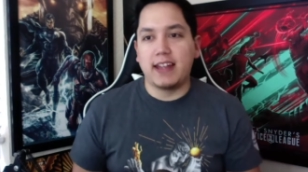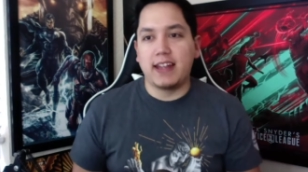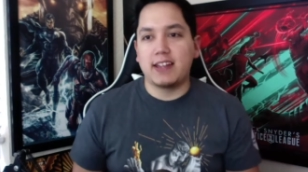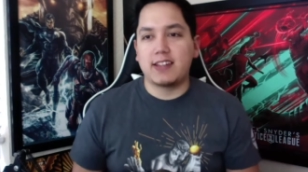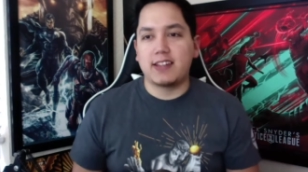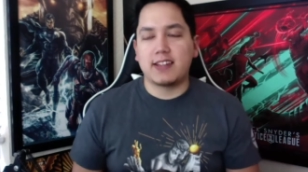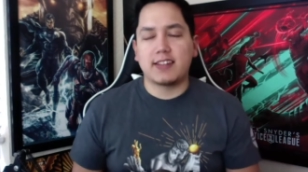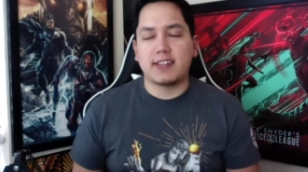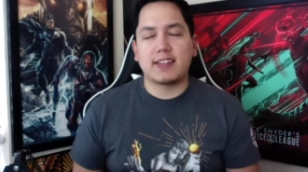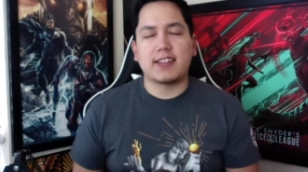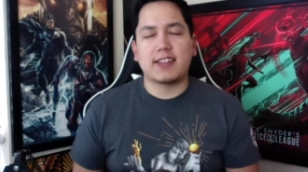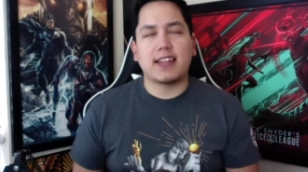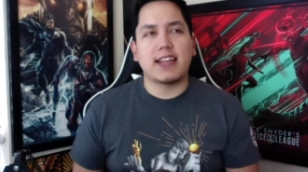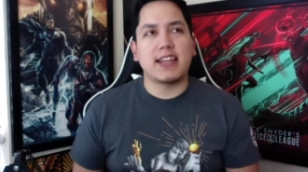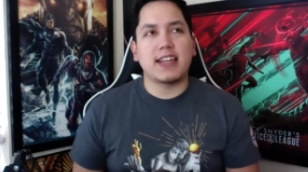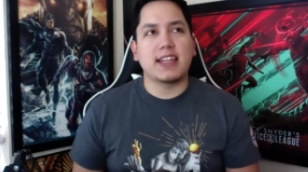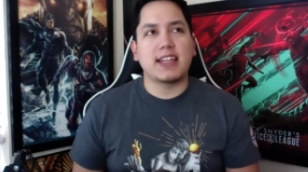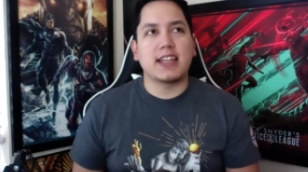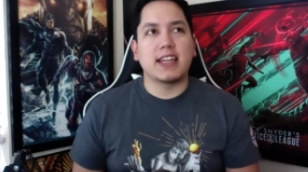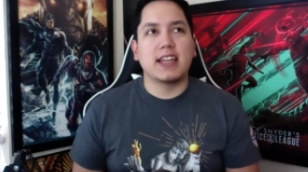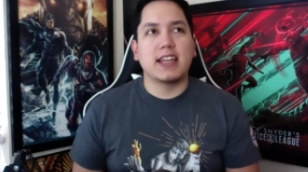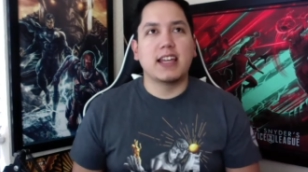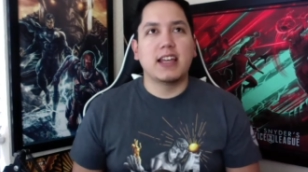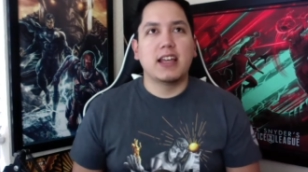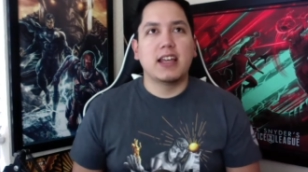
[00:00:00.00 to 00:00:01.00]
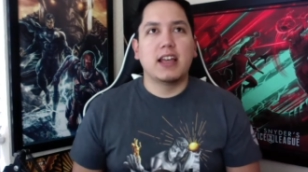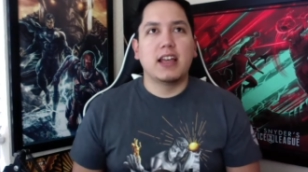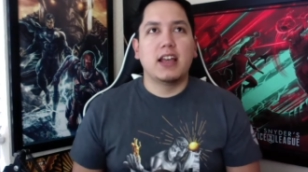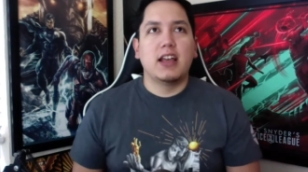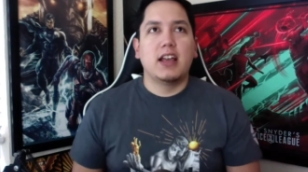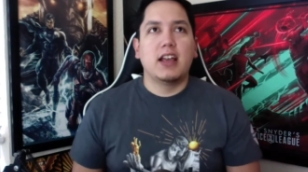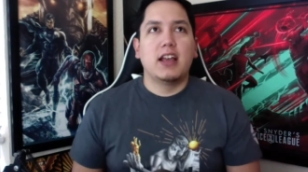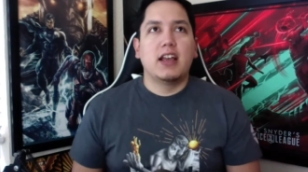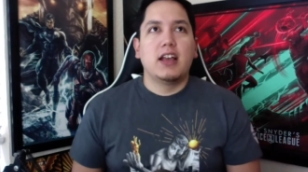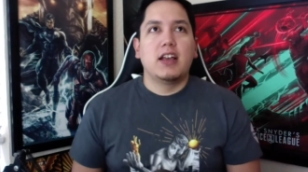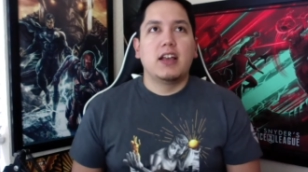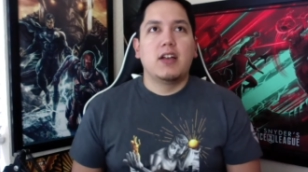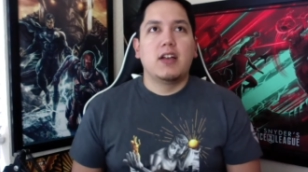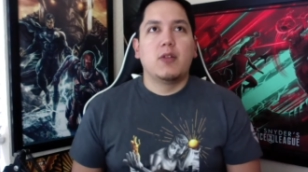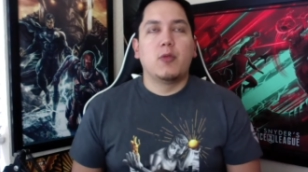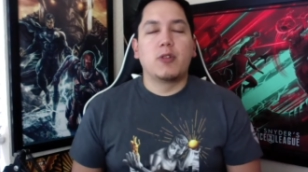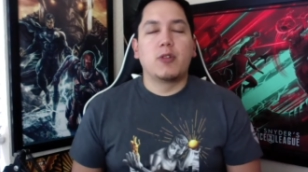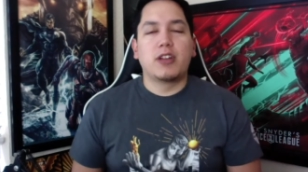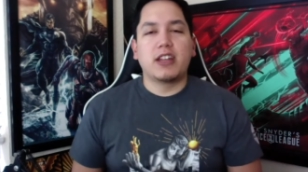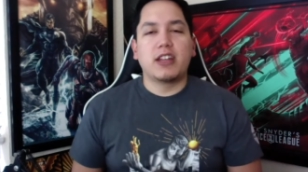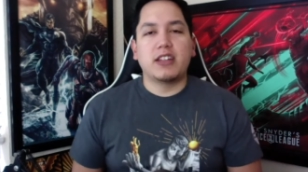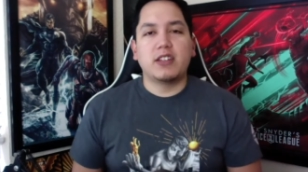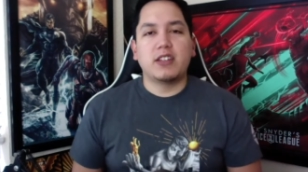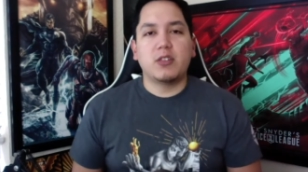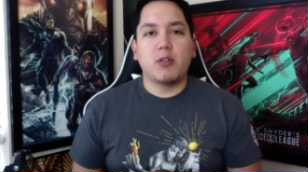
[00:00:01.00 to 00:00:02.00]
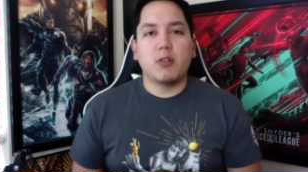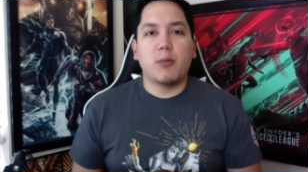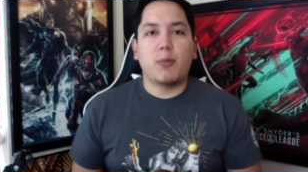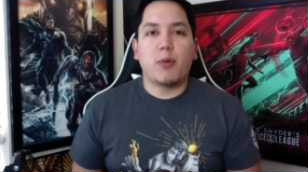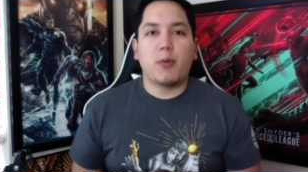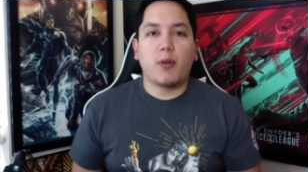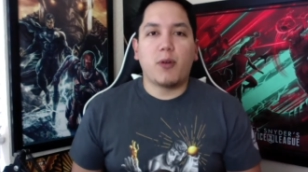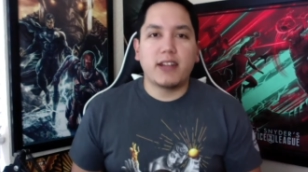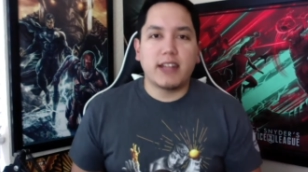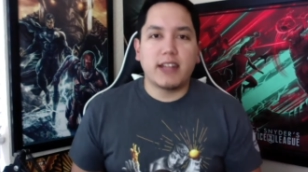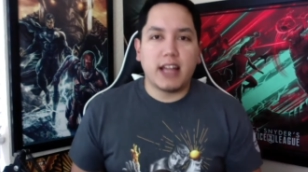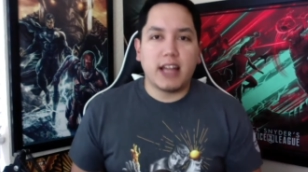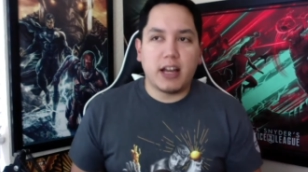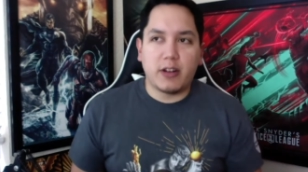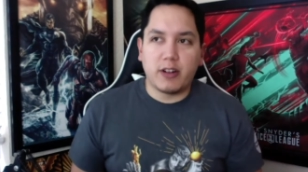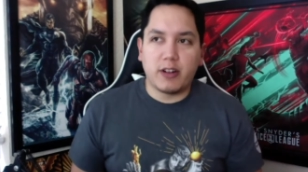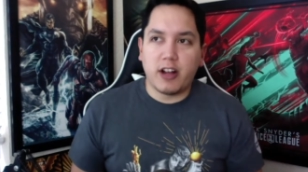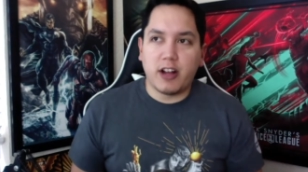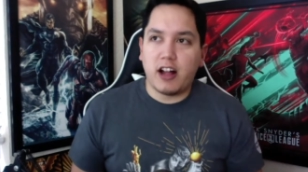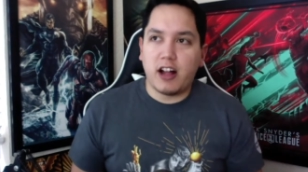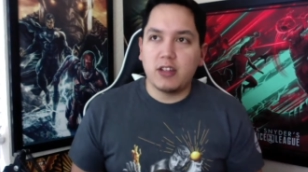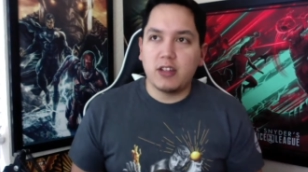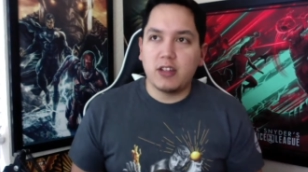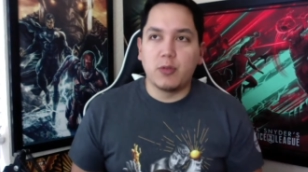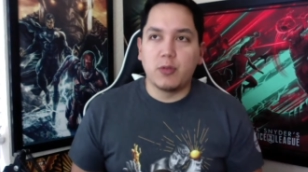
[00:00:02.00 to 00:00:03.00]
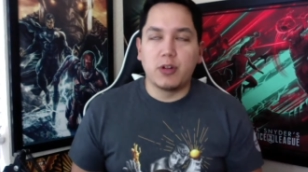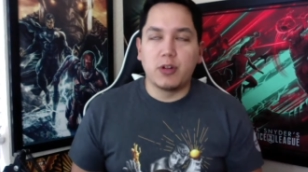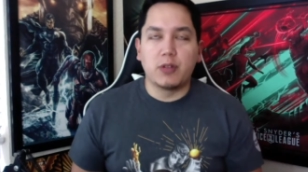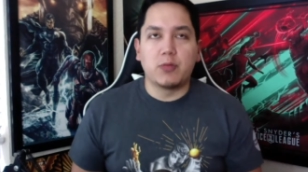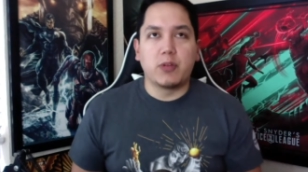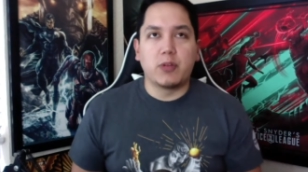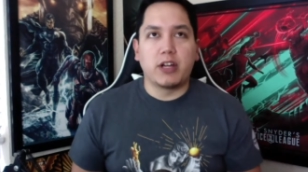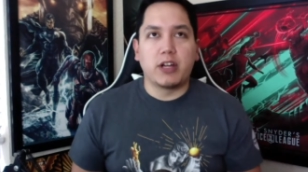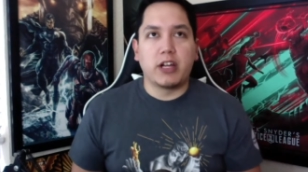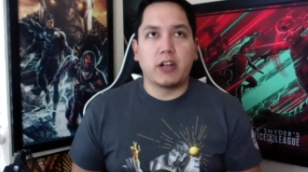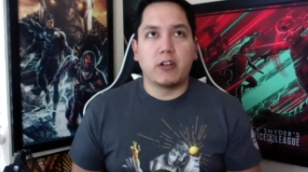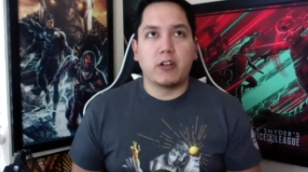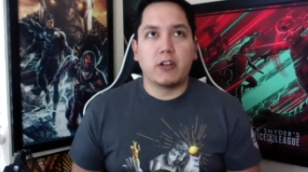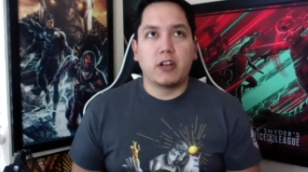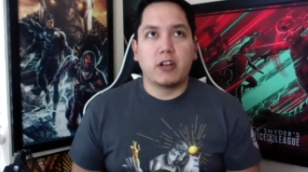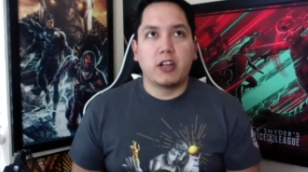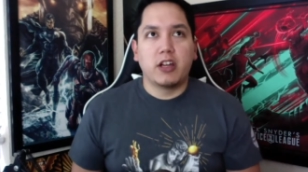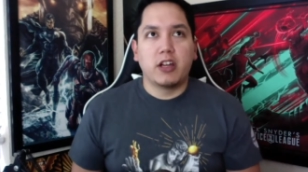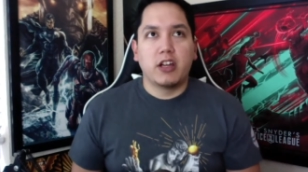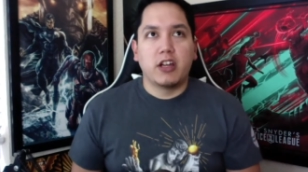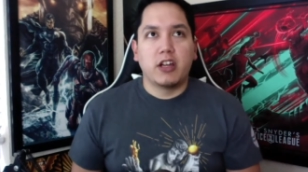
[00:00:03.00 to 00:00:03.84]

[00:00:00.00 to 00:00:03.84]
It's just like we're getting to a point now in Hollywood where